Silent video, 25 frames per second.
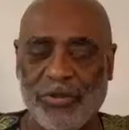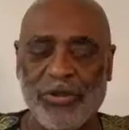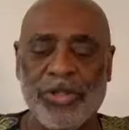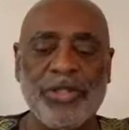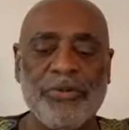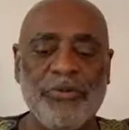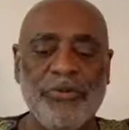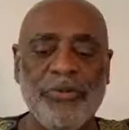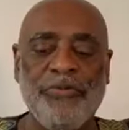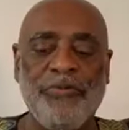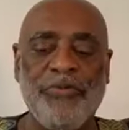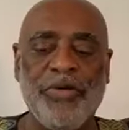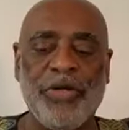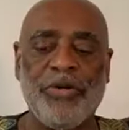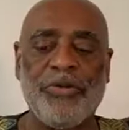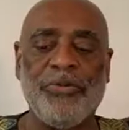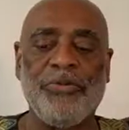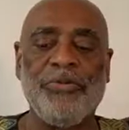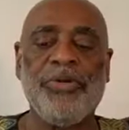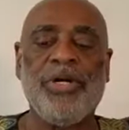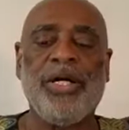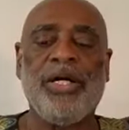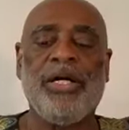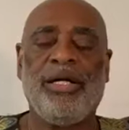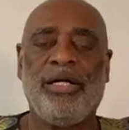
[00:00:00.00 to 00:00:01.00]
doing the
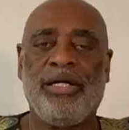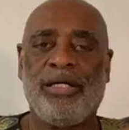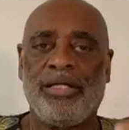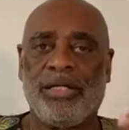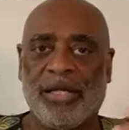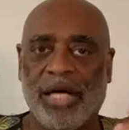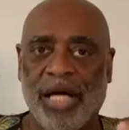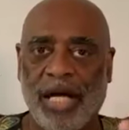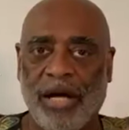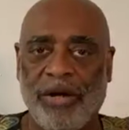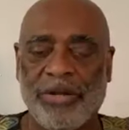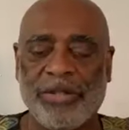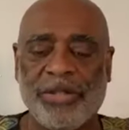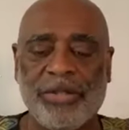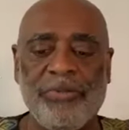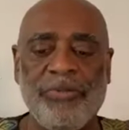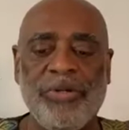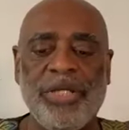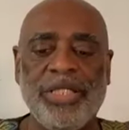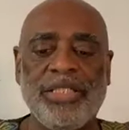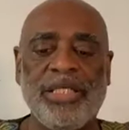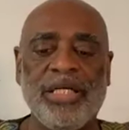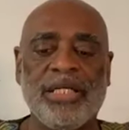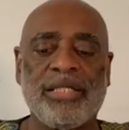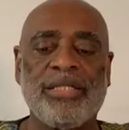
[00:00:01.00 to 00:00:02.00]
review,
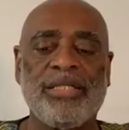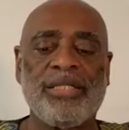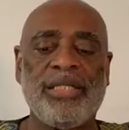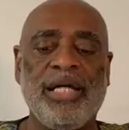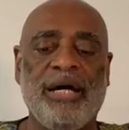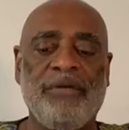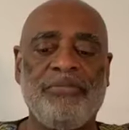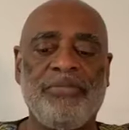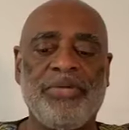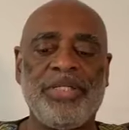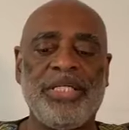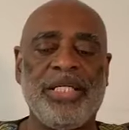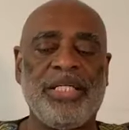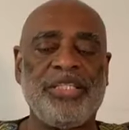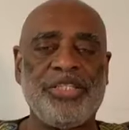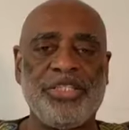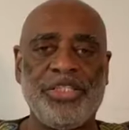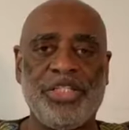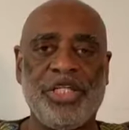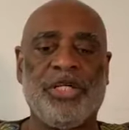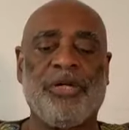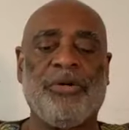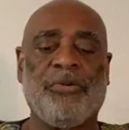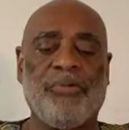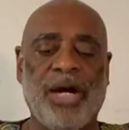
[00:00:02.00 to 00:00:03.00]
characteristic 7 is
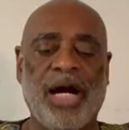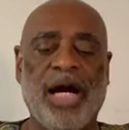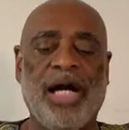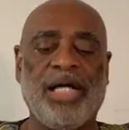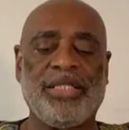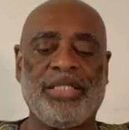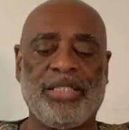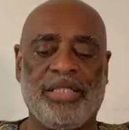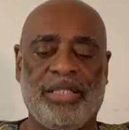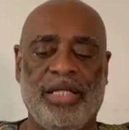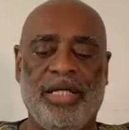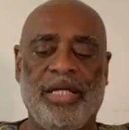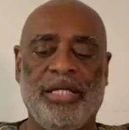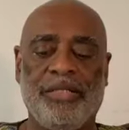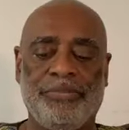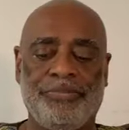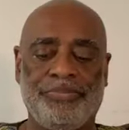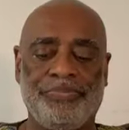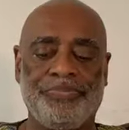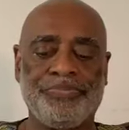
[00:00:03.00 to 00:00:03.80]
generosity.